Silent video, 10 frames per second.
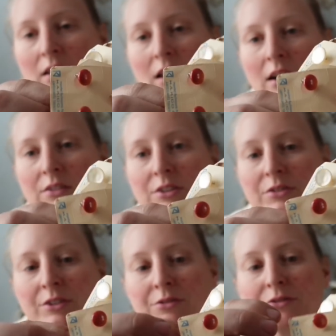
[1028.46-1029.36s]
lot of
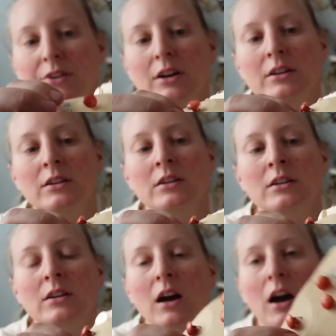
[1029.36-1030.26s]
different fun
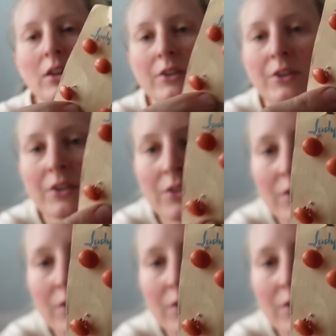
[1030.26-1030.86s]
colors.